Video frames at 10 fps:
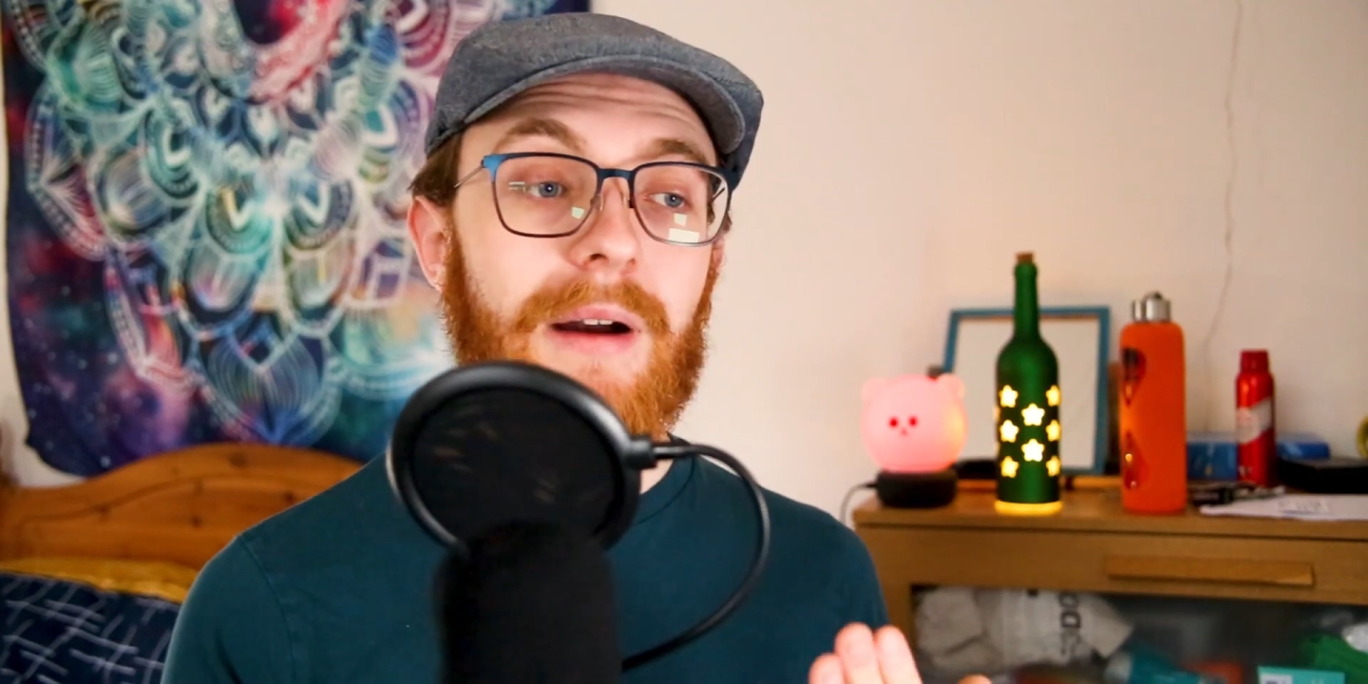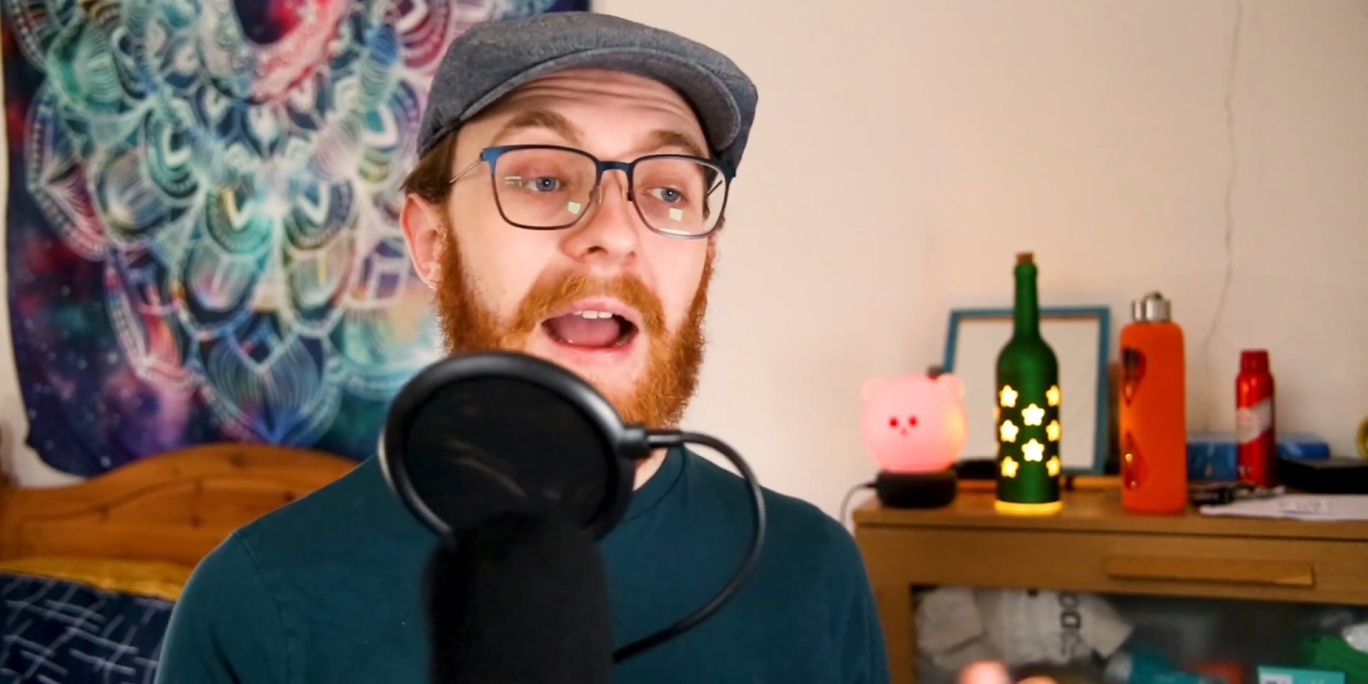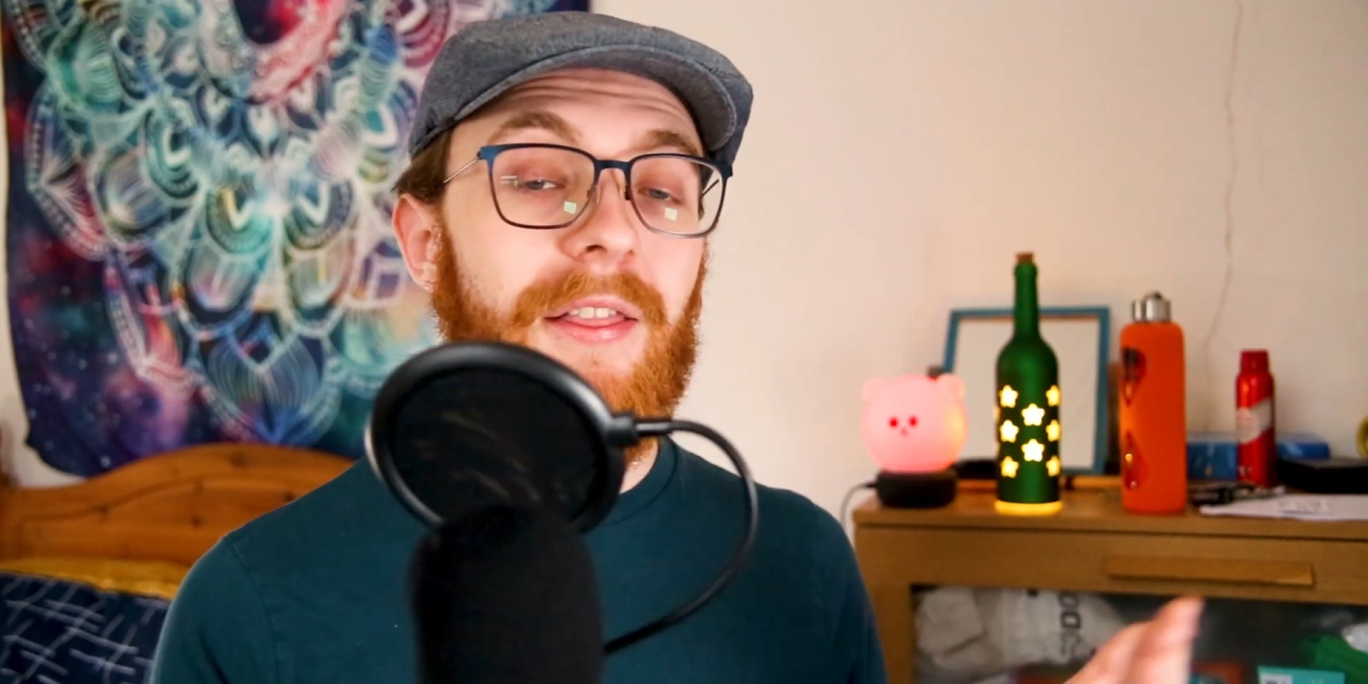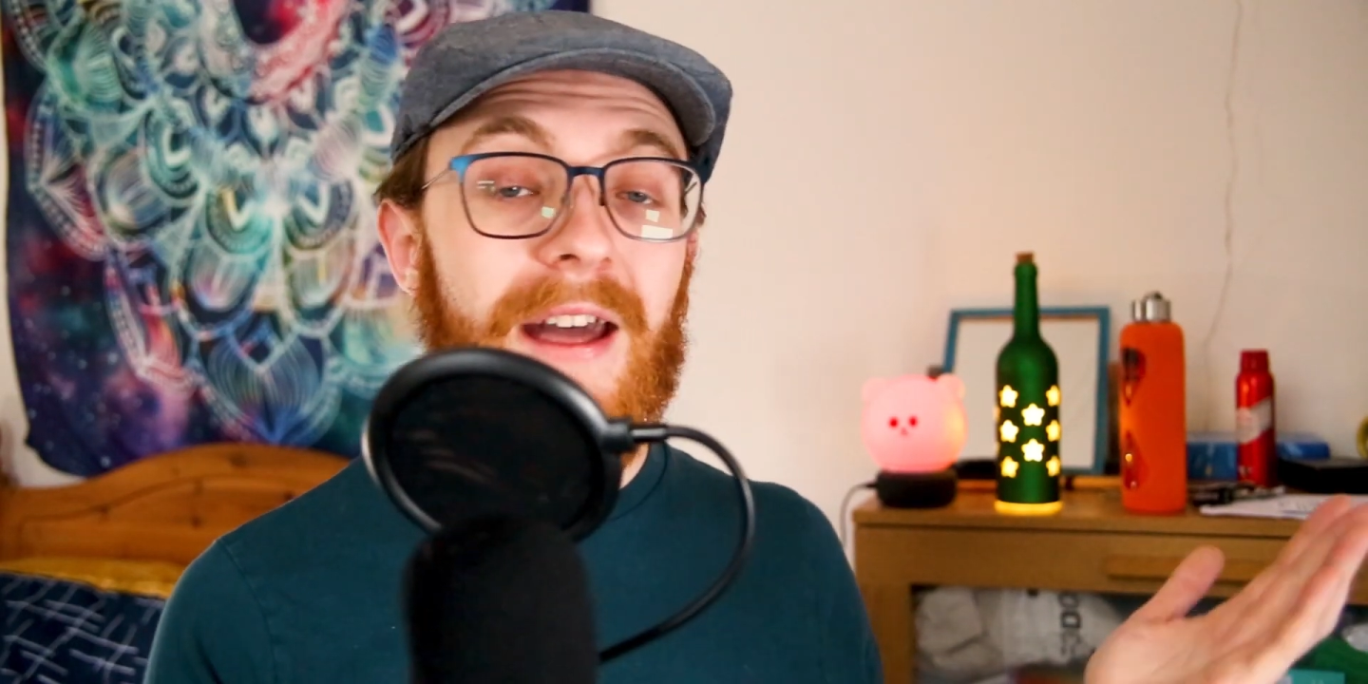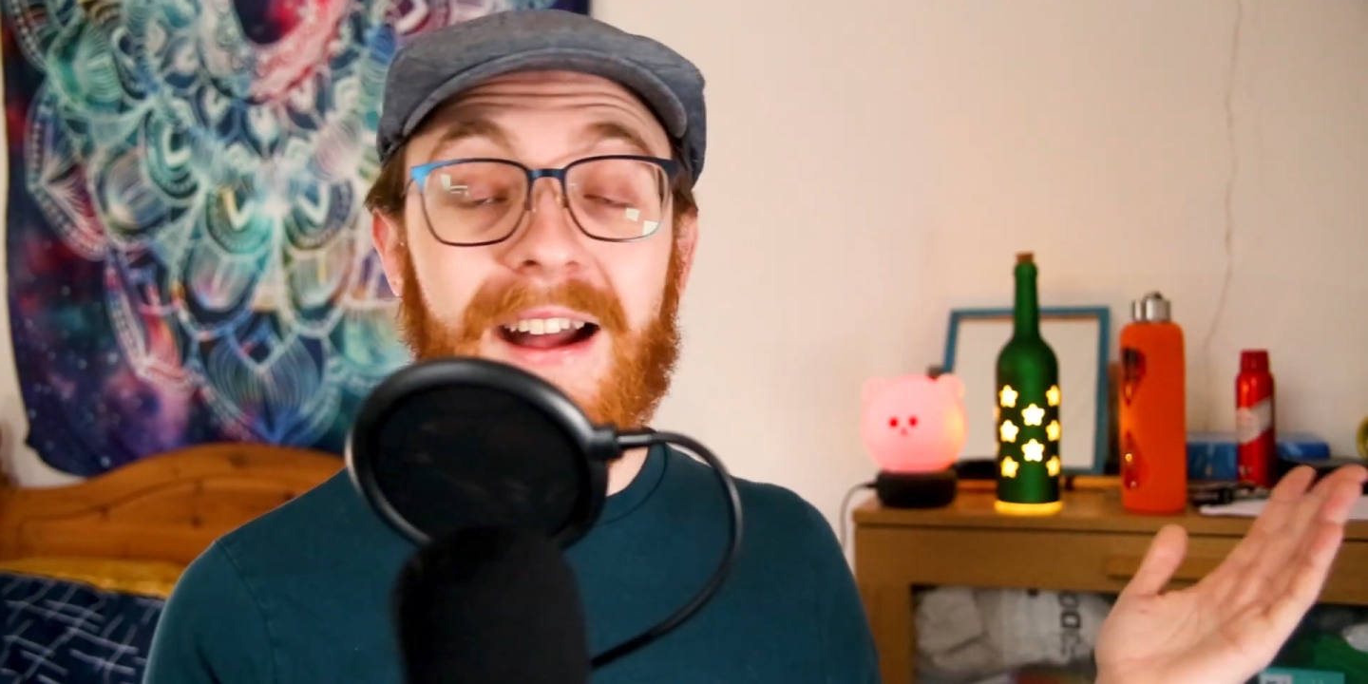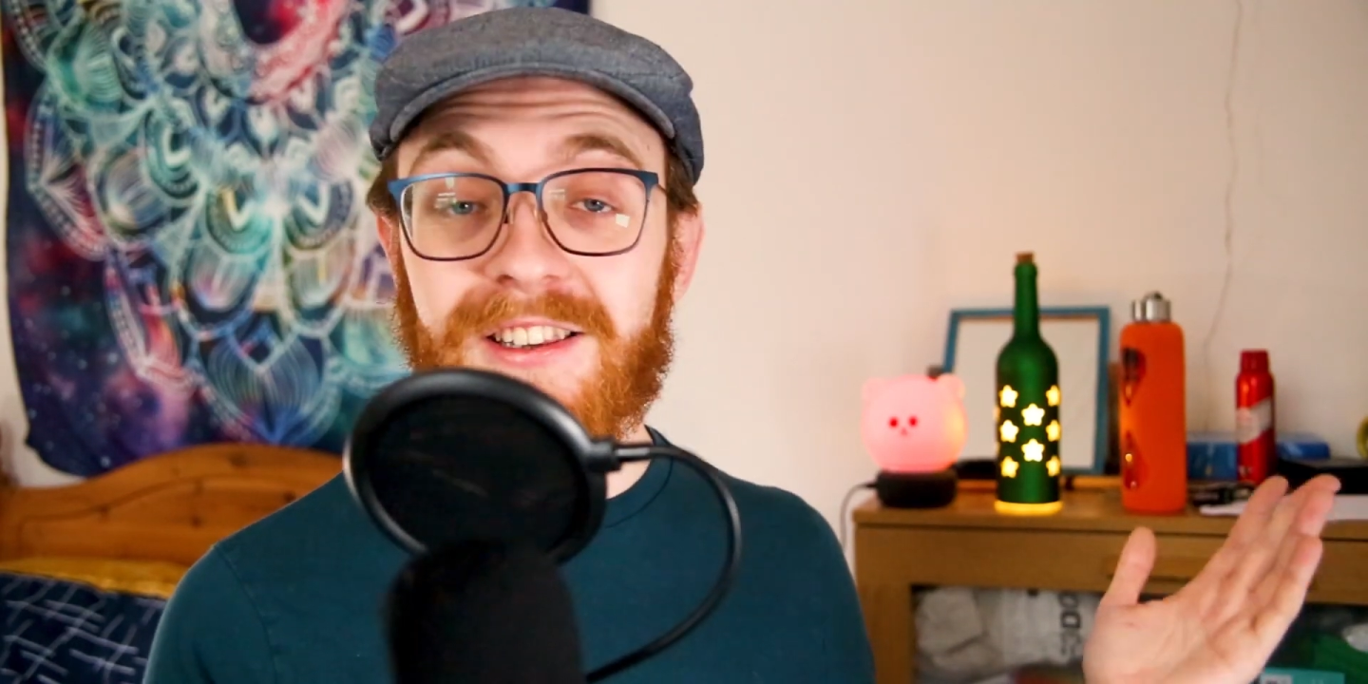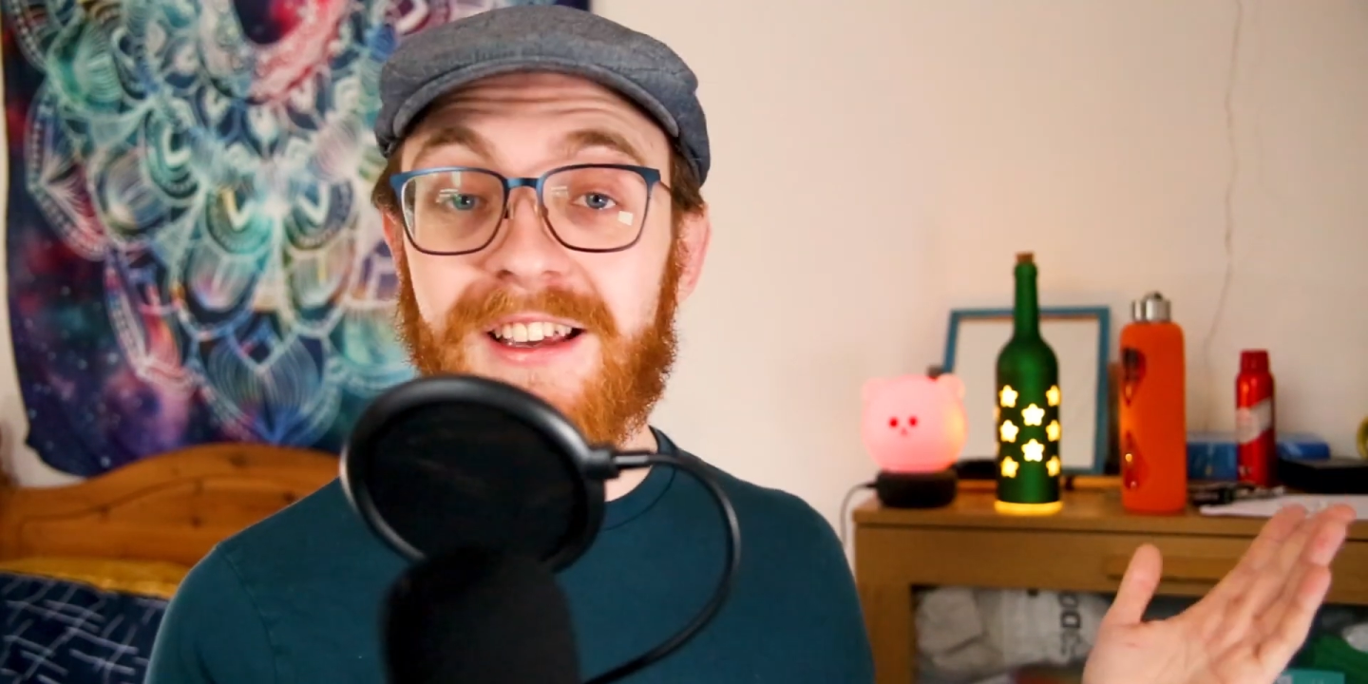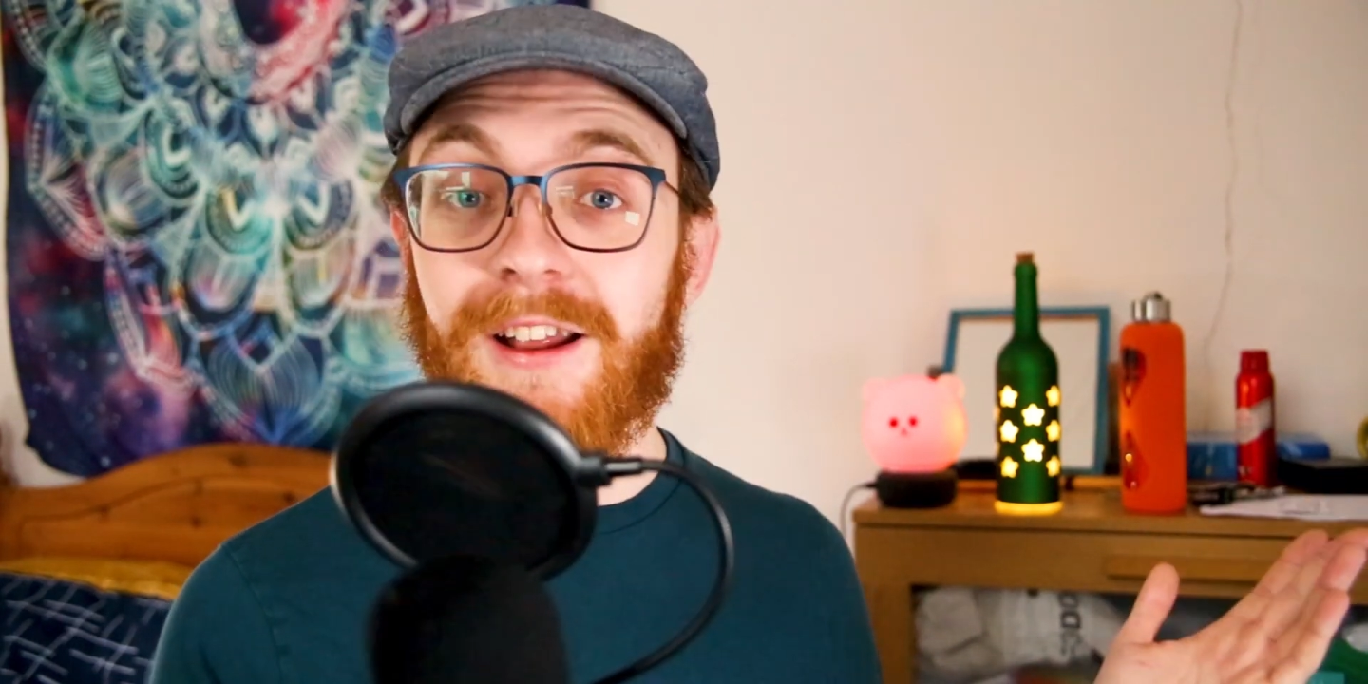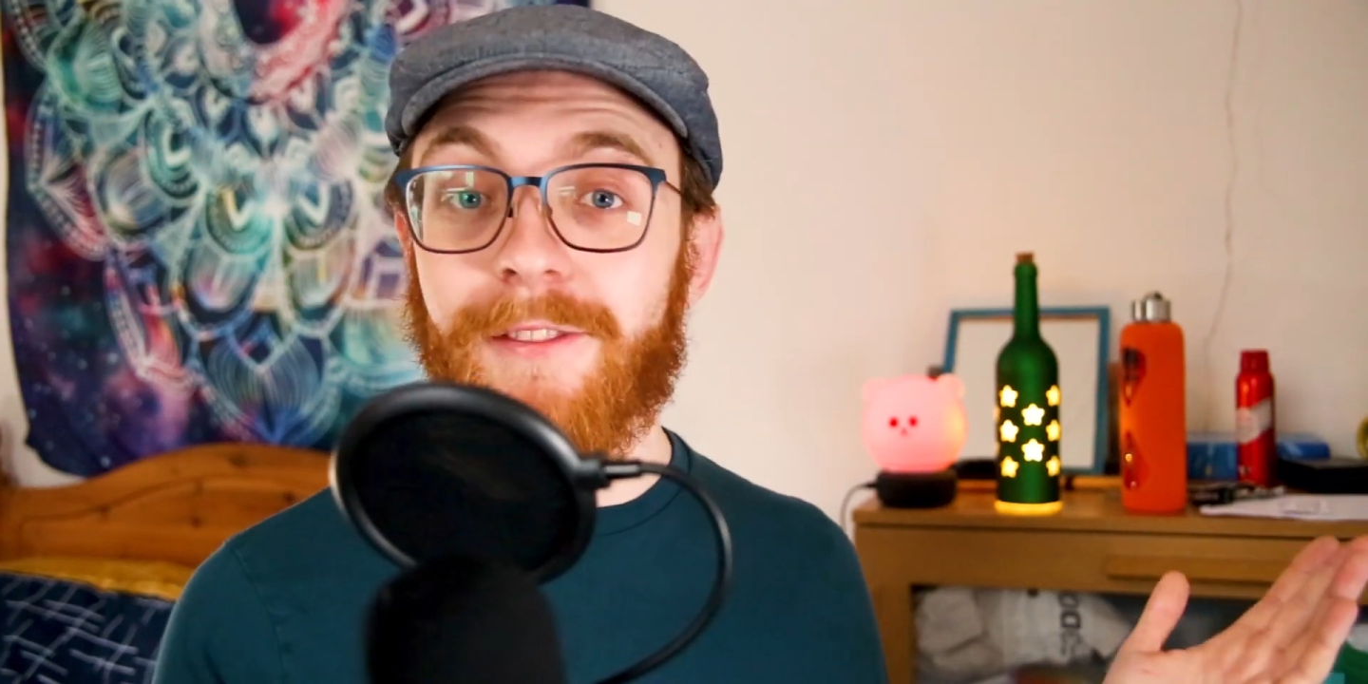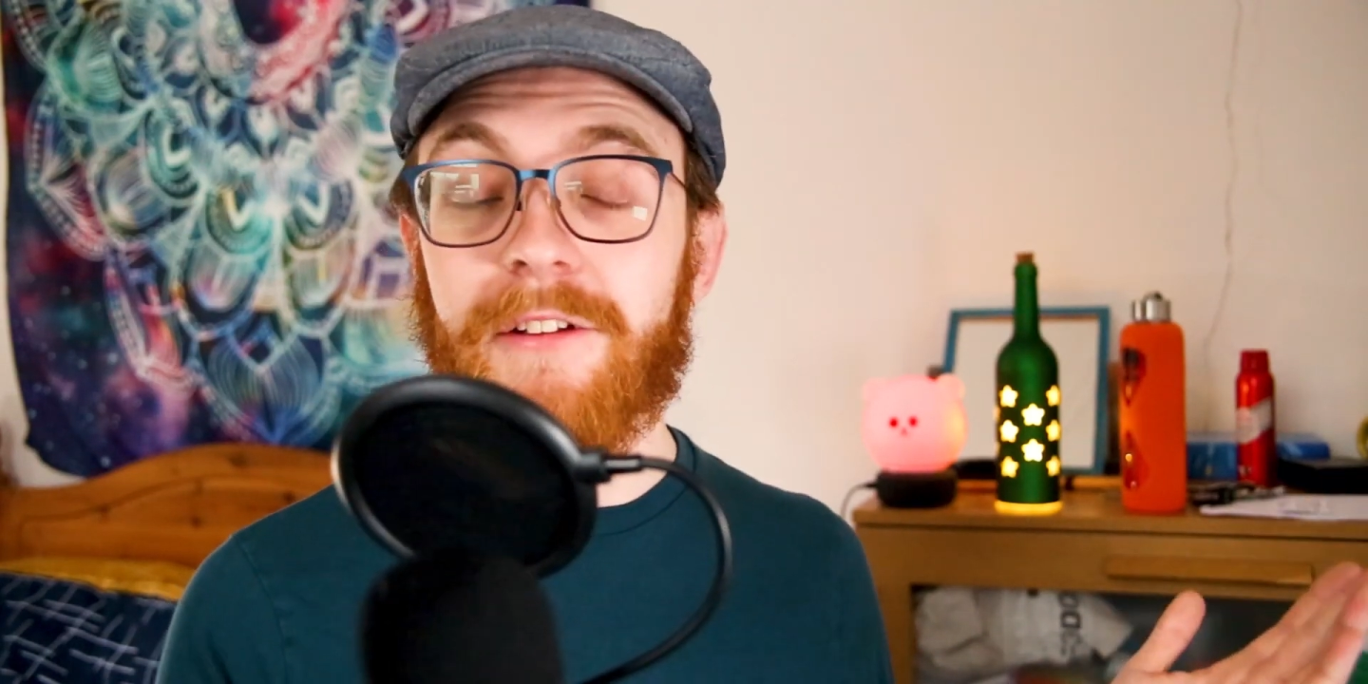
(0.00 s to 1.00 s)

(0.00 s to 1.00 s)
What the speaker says: And that's it,